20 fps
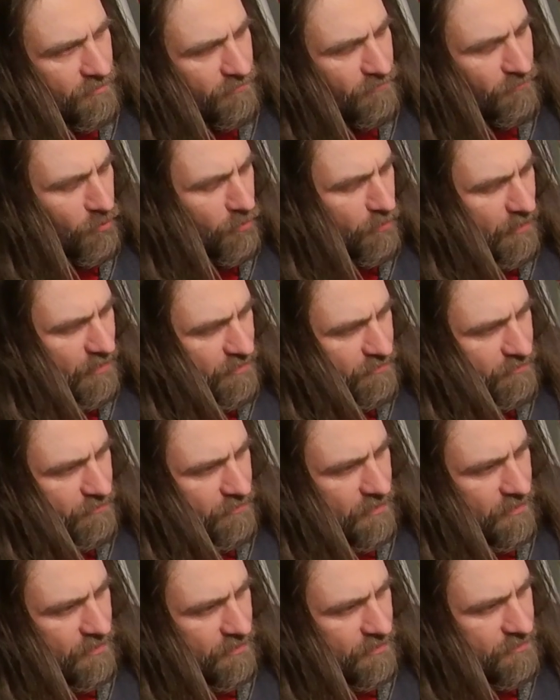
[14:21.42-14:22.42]
the
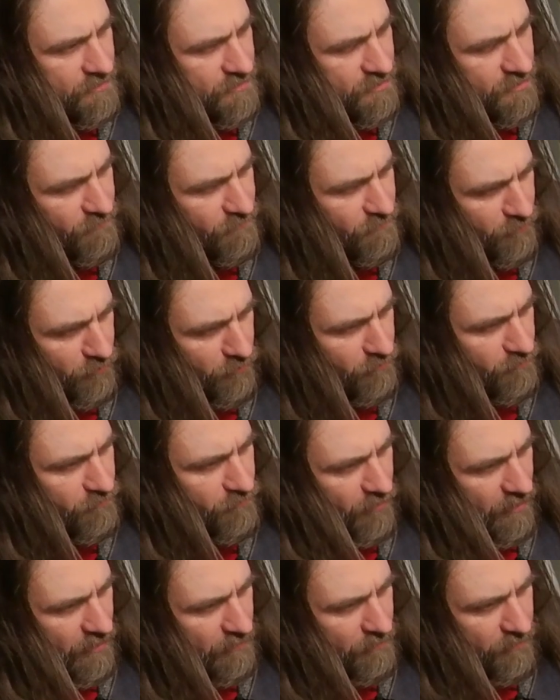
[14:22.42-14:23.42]
4x3 is the full
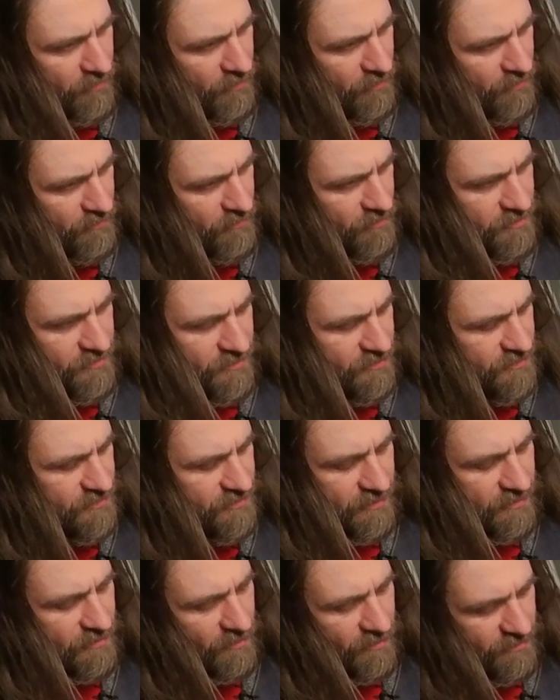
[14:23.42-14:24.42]
frame. The
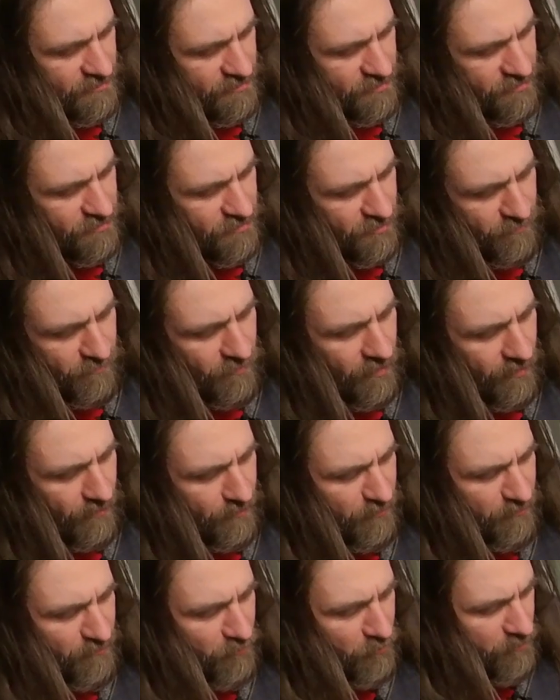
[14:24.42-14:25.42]
16:9 is just a
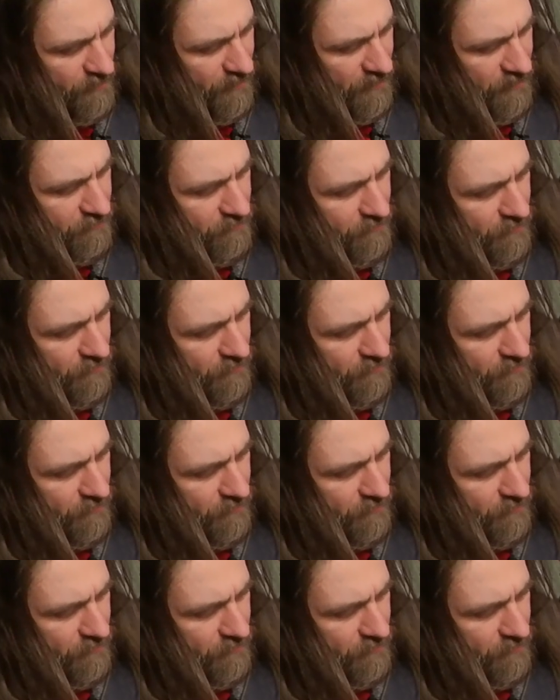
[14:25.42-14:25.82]
cropped 4x3.